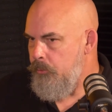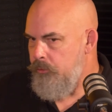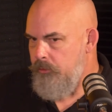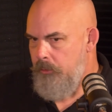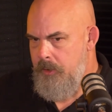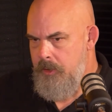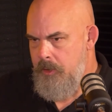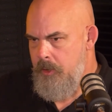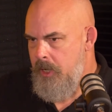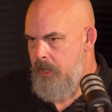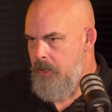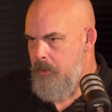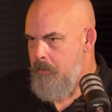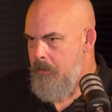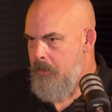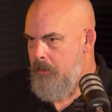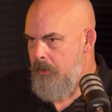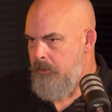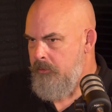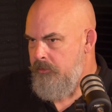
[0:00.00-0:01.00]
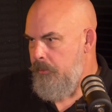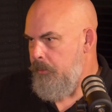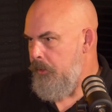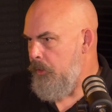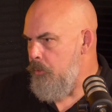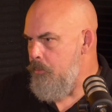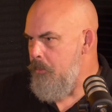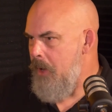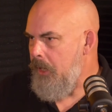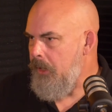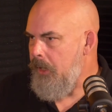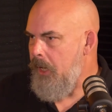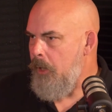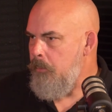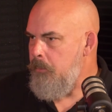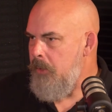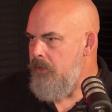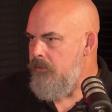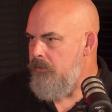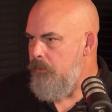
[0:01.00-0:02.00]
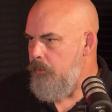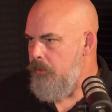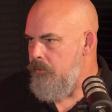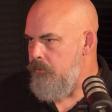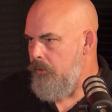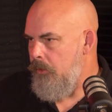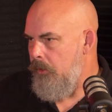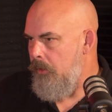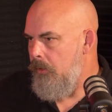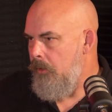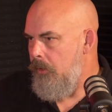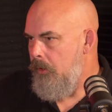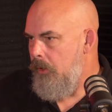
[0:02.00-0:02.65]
So in a typical Man Gang meeting, we've got